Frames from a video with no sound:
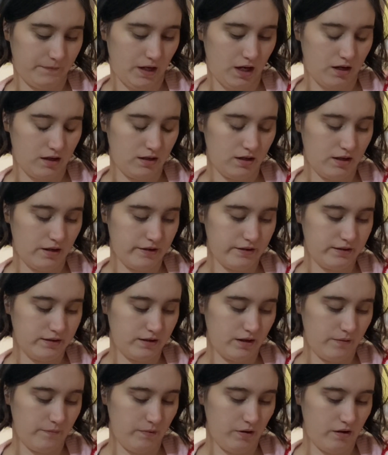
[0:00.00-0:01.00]
Yeah, this is
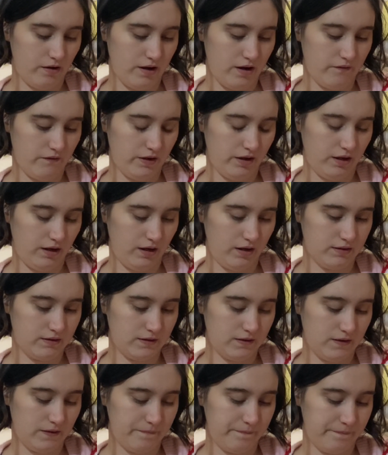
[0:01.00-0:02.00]
gonna be on everything, isn't
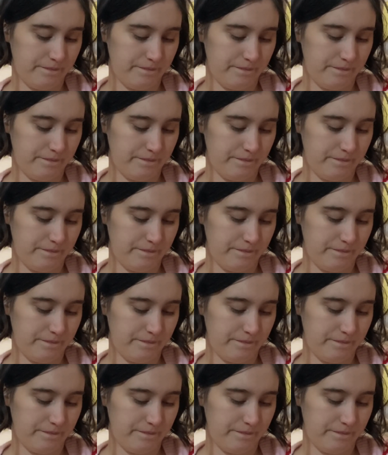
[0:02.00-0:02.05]
it?